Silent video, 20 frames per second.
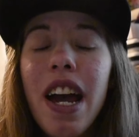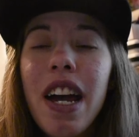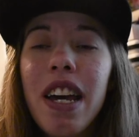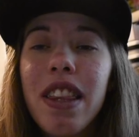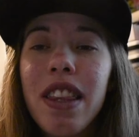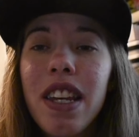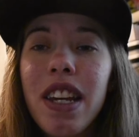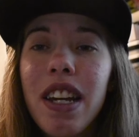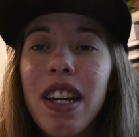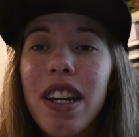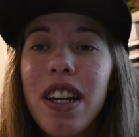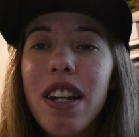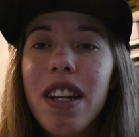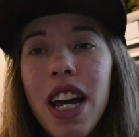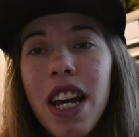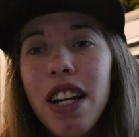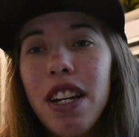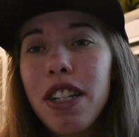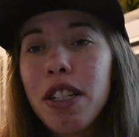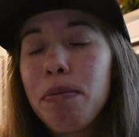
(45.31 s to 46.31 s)
and then
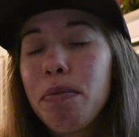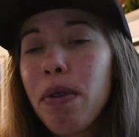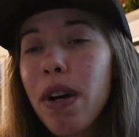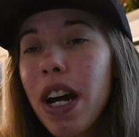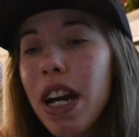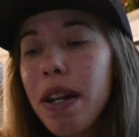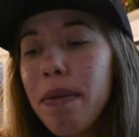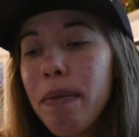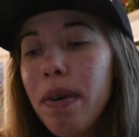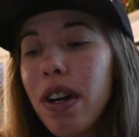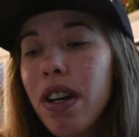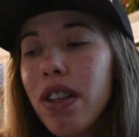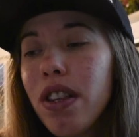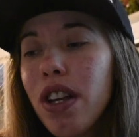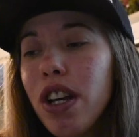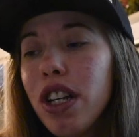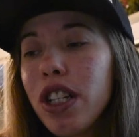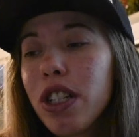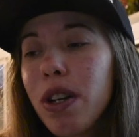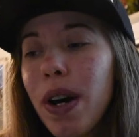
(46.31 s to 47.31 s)
it is Pride Month,
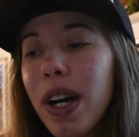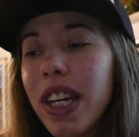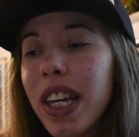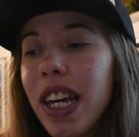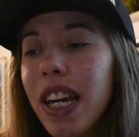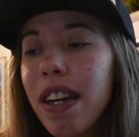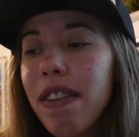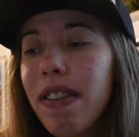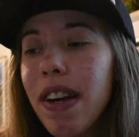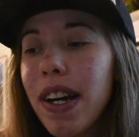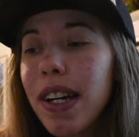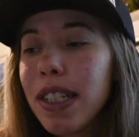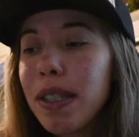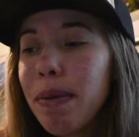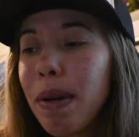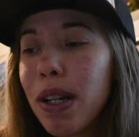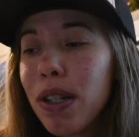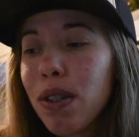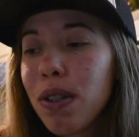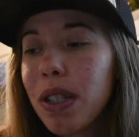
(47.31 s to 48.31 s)
so I gave that
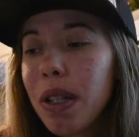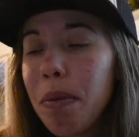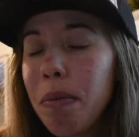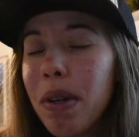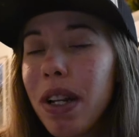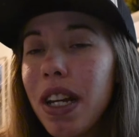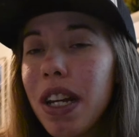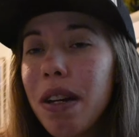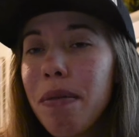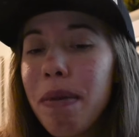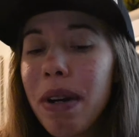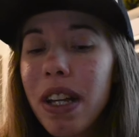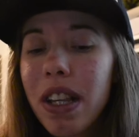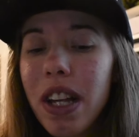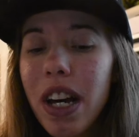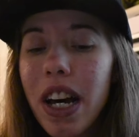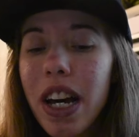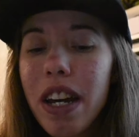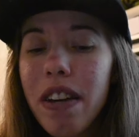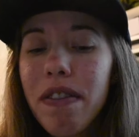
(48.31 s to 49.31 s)
special somebody in my
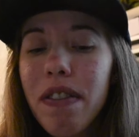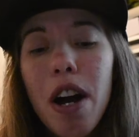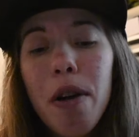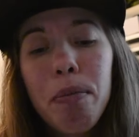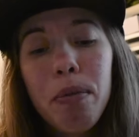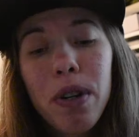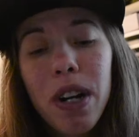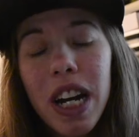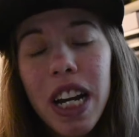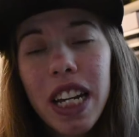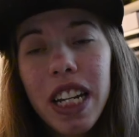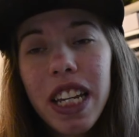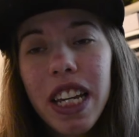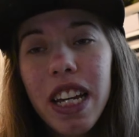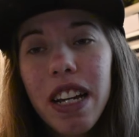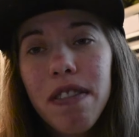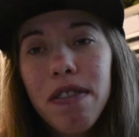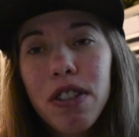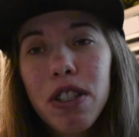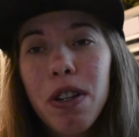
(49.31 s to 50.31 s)
life a Pride
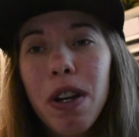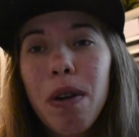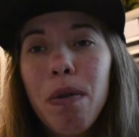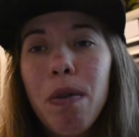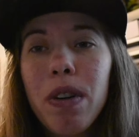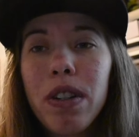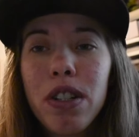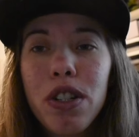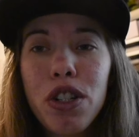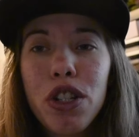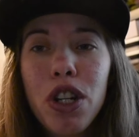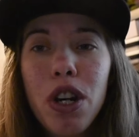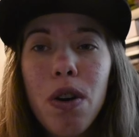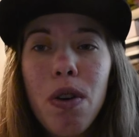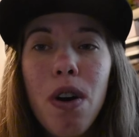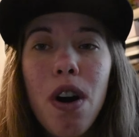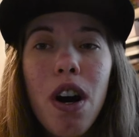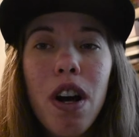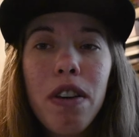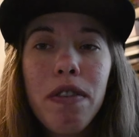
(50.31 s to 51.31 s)
gift, so I wanted to show
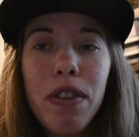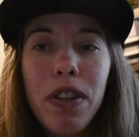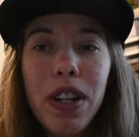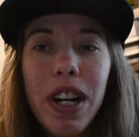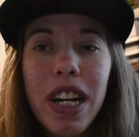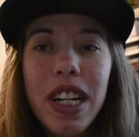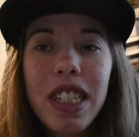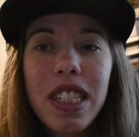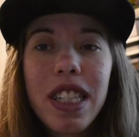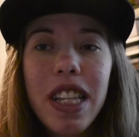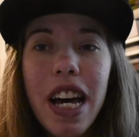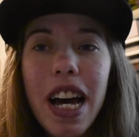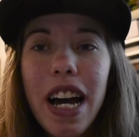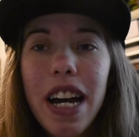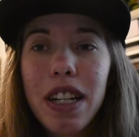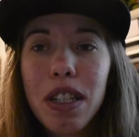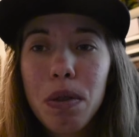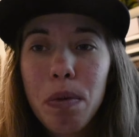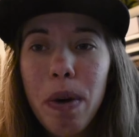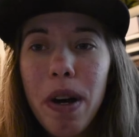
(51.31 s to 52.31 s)
all of you guys
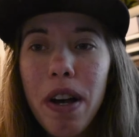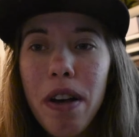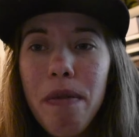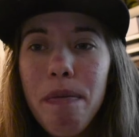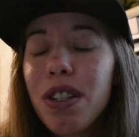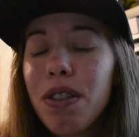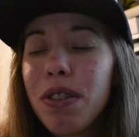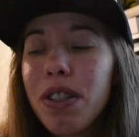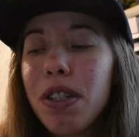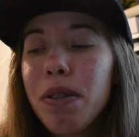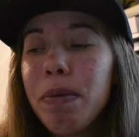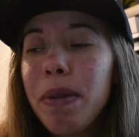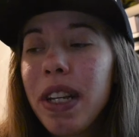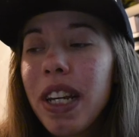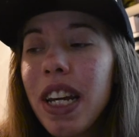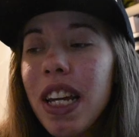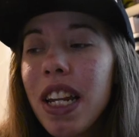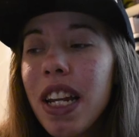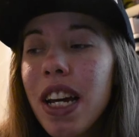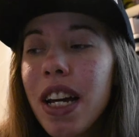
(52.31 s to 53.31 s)
that as well. So to
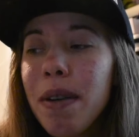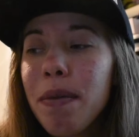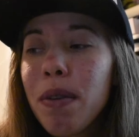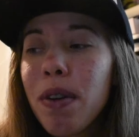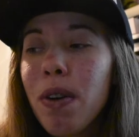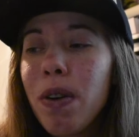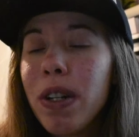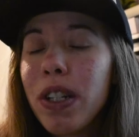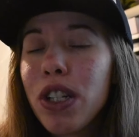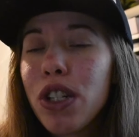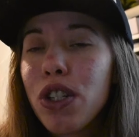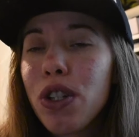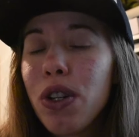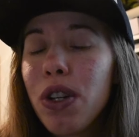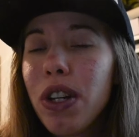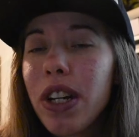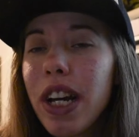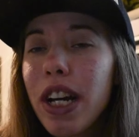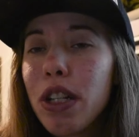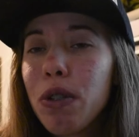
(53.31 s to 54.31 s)
begin, I'm going to show
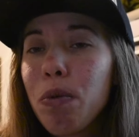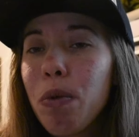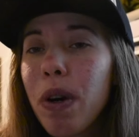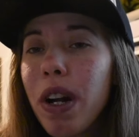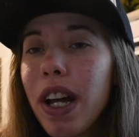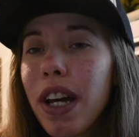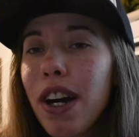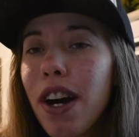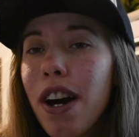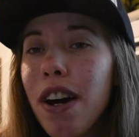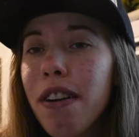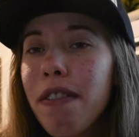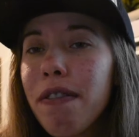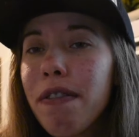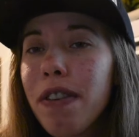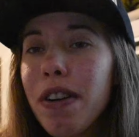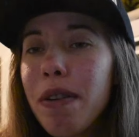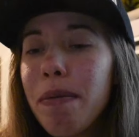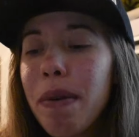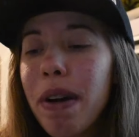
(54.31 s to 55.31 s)
you guys what I got
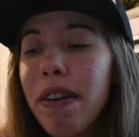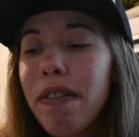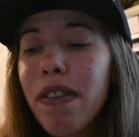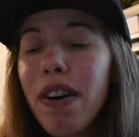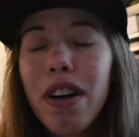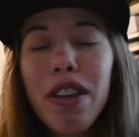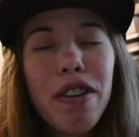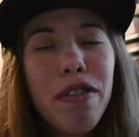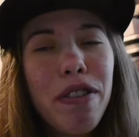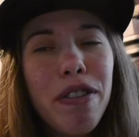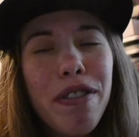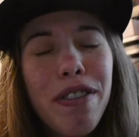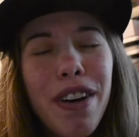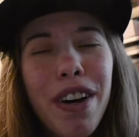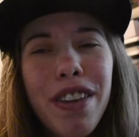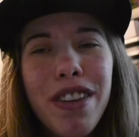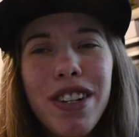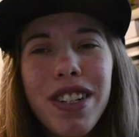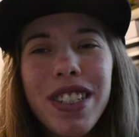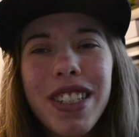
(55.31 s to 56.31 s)
for my father for
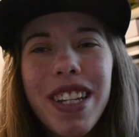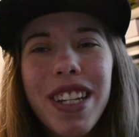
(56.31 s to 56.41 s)
Father's